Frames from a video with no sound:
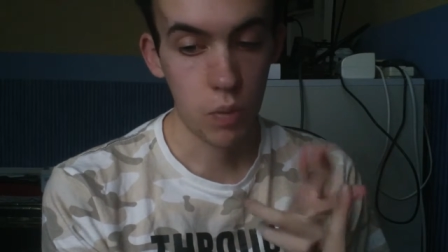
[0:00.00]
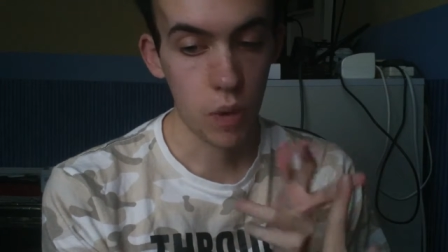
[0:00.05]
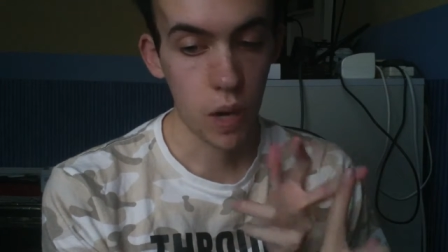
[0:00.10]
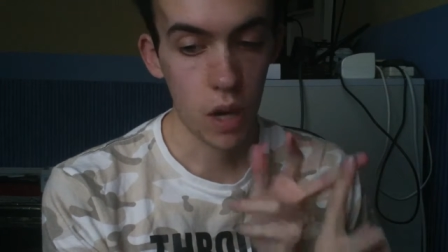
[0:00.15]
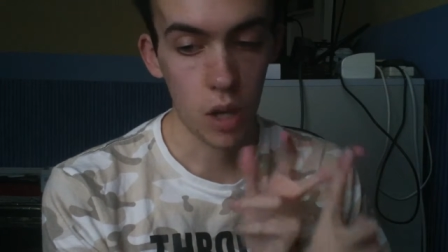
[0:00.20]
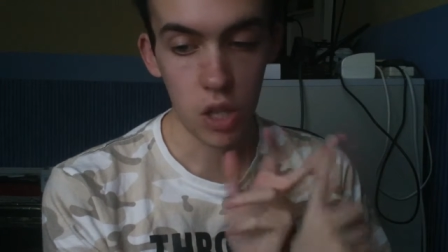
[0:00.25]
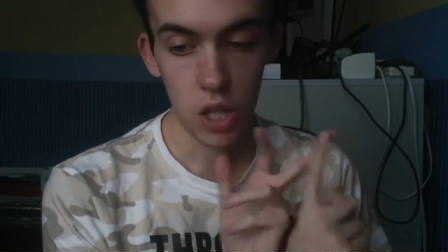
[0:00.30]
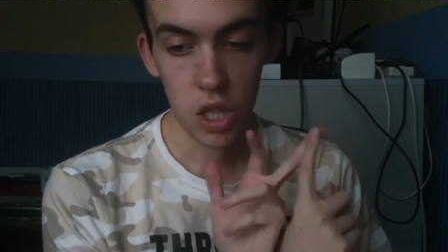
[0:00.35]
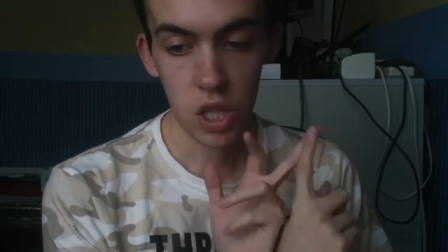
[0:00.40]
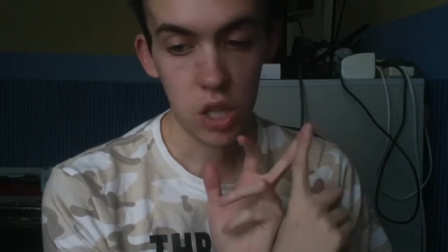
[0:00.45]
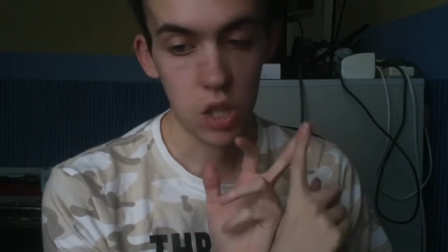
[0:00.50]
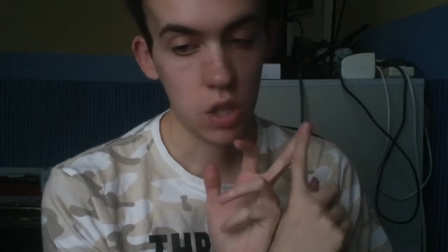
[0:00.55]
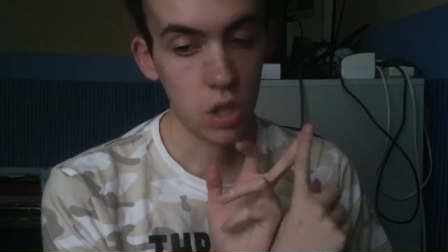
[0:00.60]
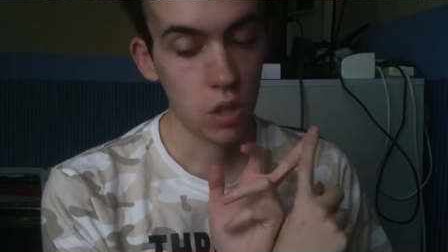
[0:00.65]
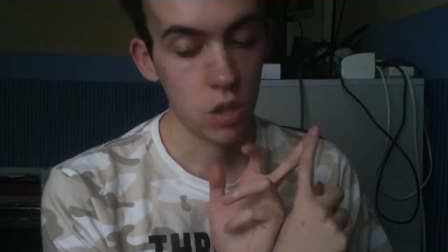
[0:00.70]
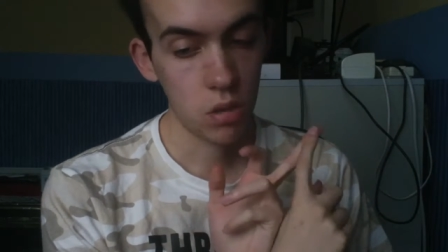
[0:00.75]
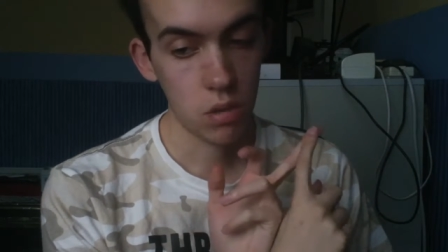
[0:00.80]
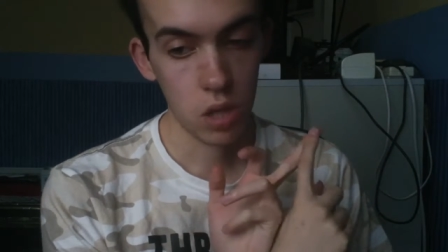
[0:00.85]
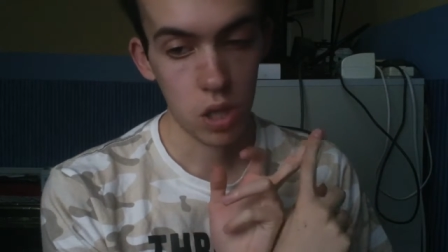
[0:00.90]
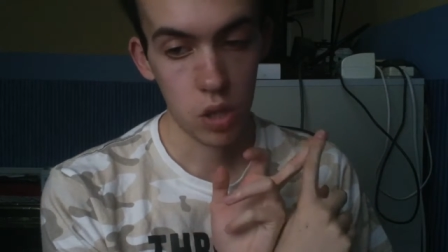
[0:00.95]
Brown, she's,
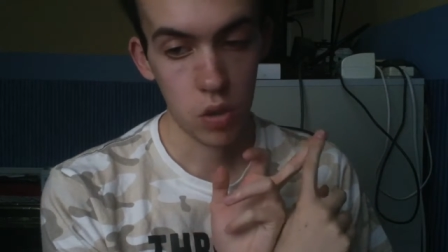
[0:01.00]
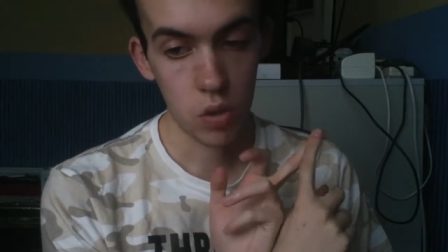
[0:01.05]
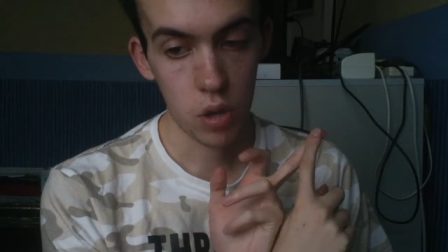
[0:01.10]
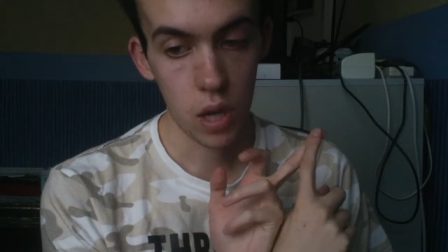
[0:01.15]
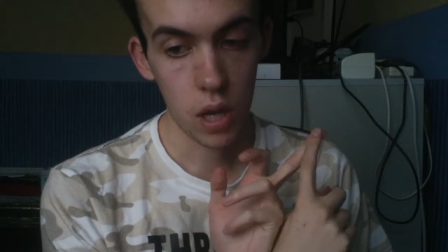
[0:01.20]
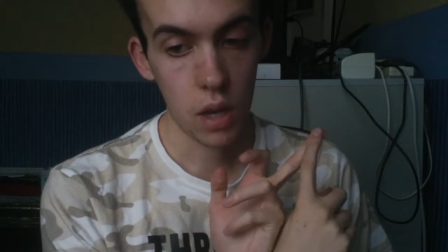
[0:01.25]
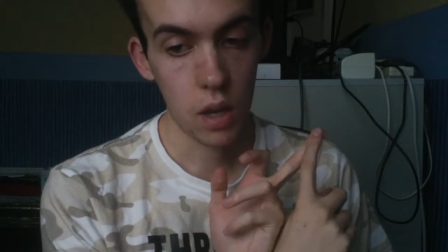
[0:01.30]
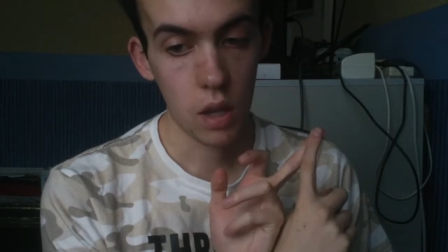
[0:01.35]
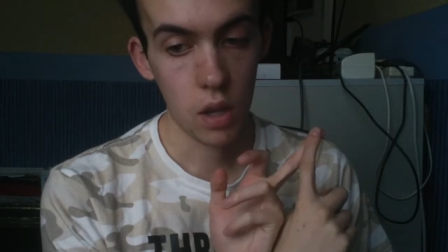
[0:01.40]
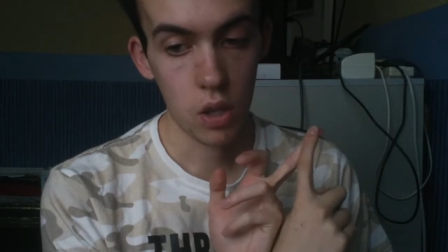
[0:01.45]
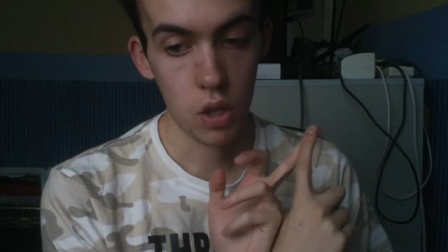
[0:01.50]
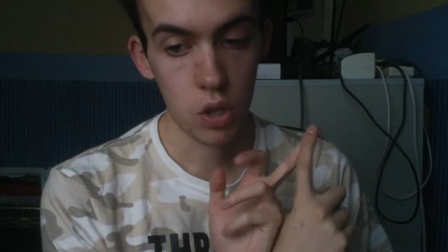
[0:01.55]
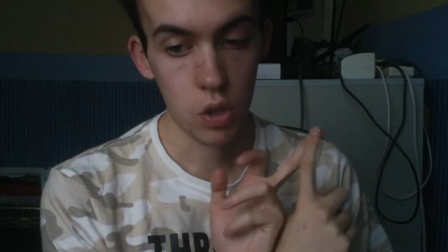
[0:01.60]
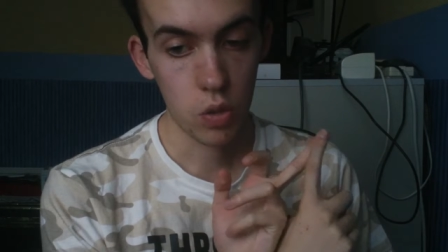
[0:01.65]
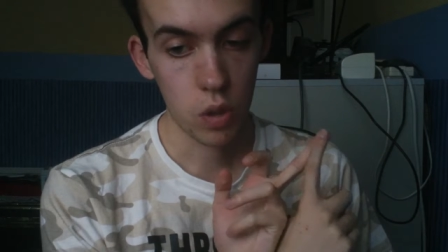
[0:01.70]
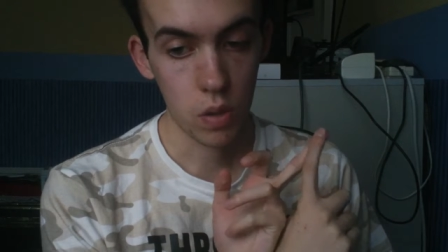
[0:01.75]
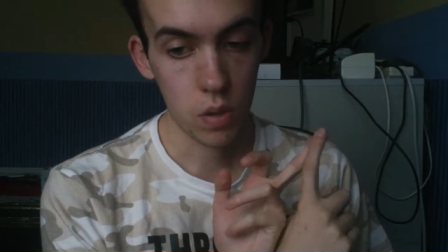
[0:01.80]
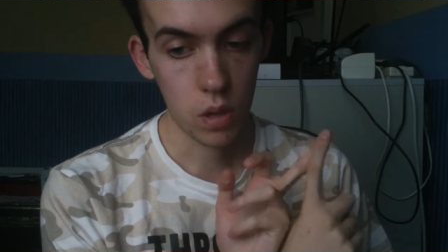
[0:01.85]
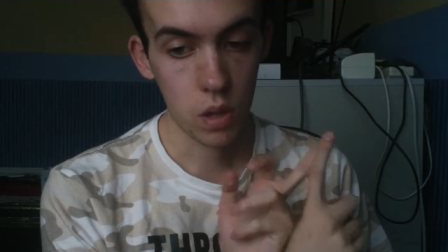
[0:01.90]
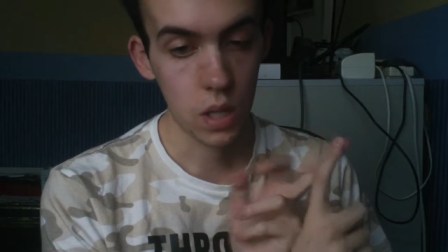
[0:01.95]
she's great, you should
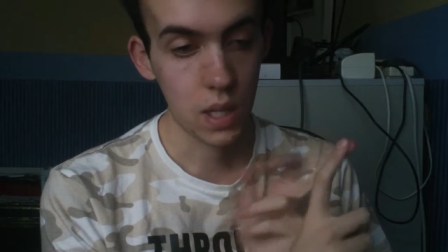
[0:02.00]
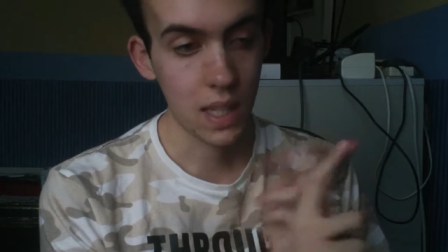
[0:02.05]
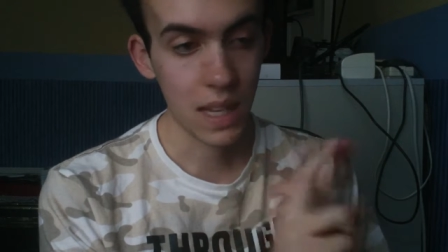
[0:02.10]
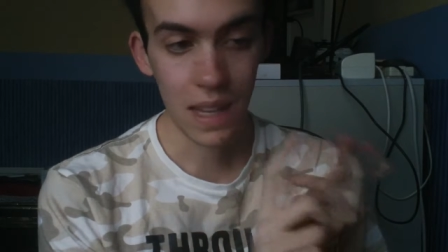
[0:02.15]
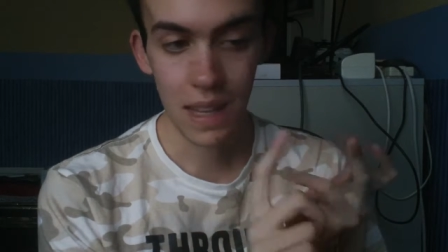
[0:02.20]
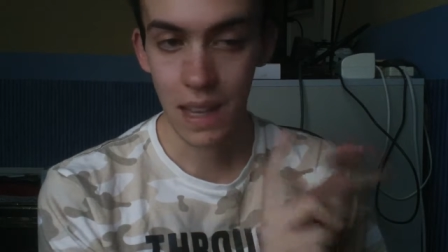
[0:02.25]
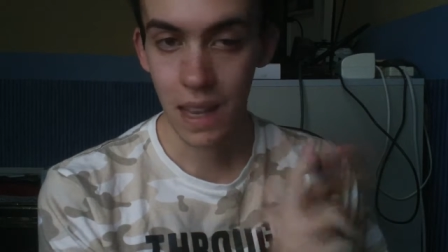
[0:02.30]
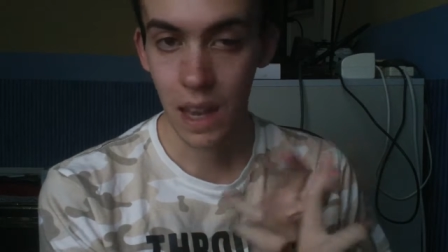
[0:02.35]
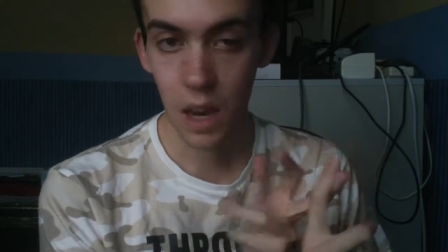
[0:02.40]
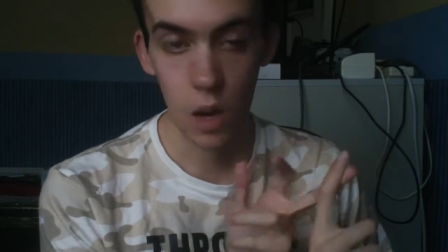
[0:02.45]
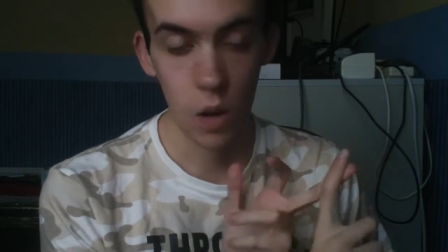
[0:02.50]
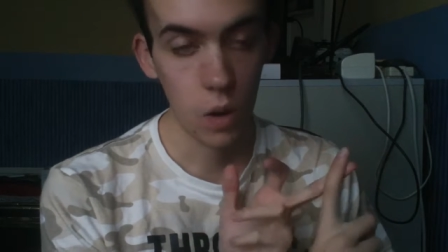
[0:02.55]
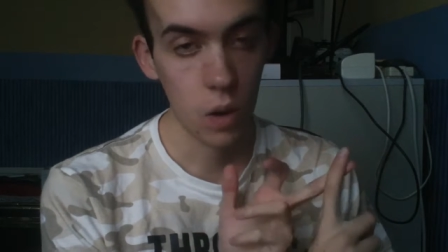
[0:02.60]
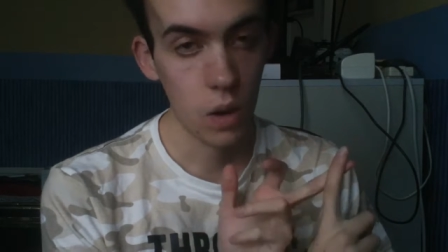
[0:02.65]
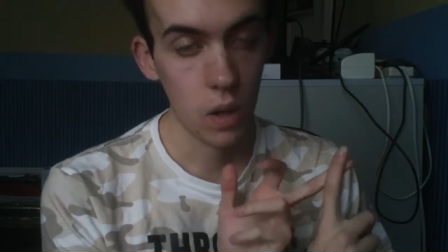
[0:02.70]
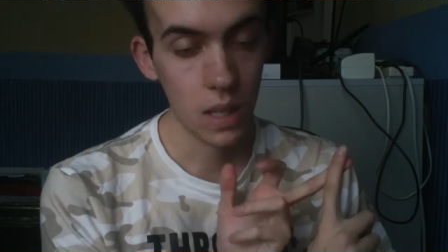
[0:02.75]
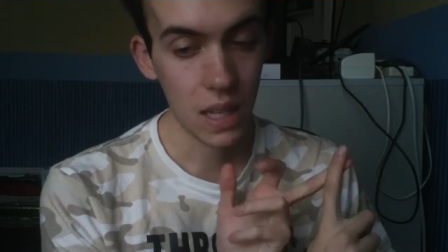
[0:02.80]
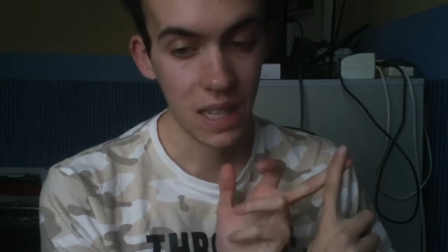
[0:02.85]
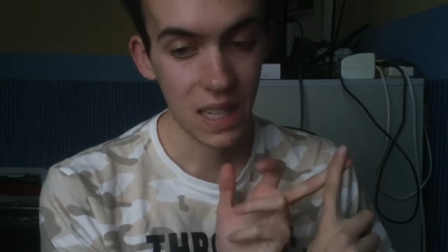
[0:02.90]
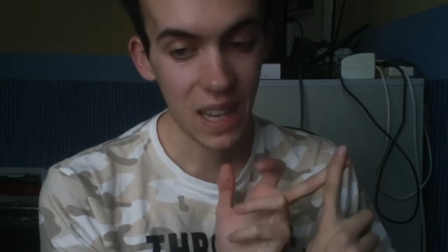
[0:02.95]
subscribe to her, Sam Her
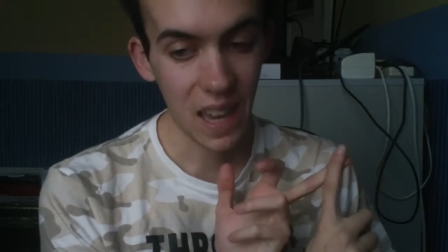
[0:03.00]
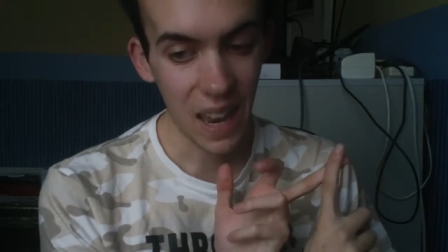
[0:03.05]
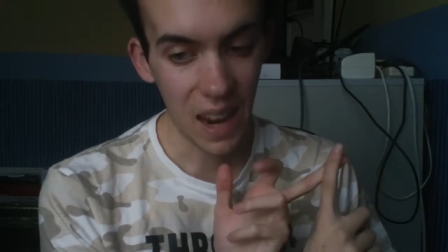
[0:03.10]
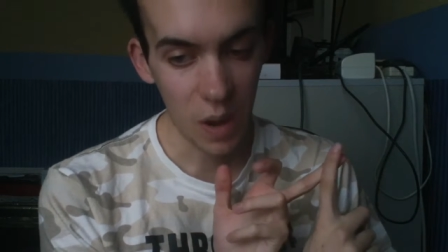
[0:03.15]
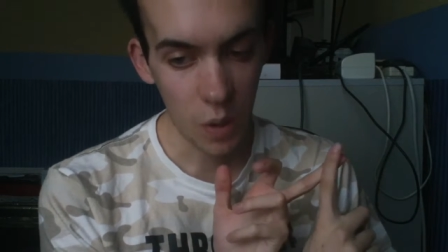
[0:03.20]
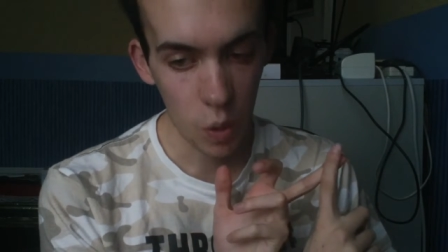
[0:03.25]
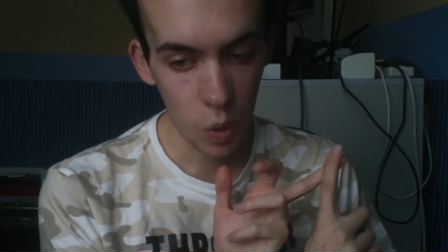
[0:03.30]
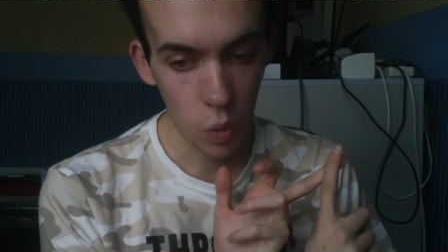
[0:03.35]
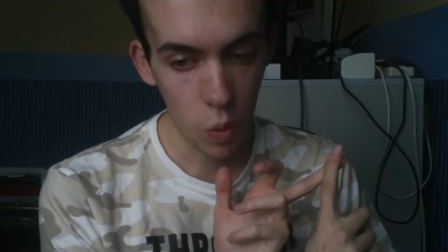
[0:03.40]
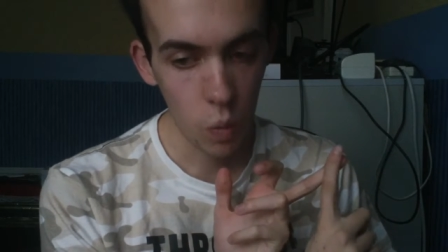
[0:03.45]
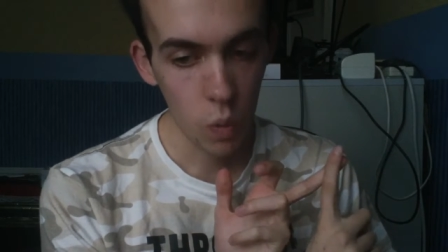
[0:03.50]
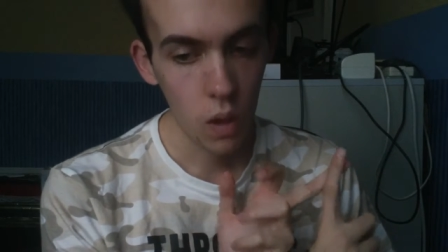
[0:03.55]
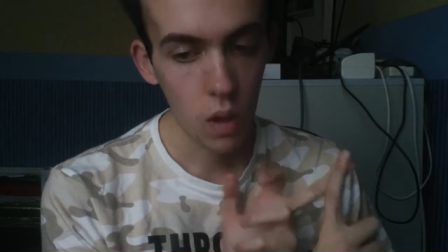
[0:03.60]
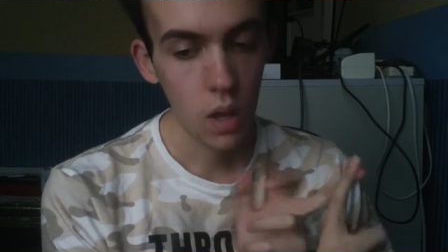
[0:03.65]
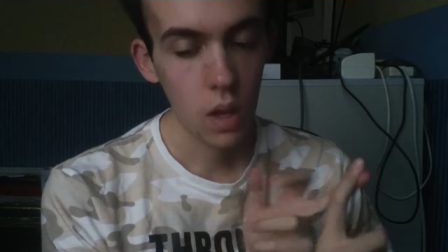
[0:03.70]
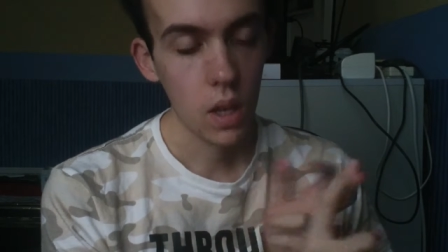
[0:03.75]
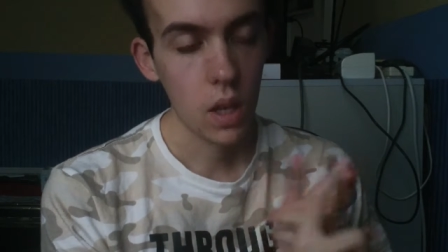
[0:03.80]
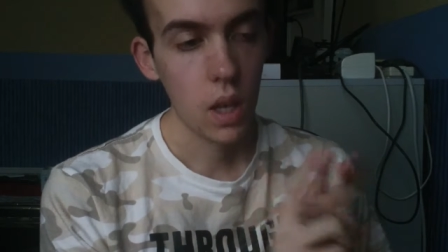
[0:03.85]
Saint Ariel,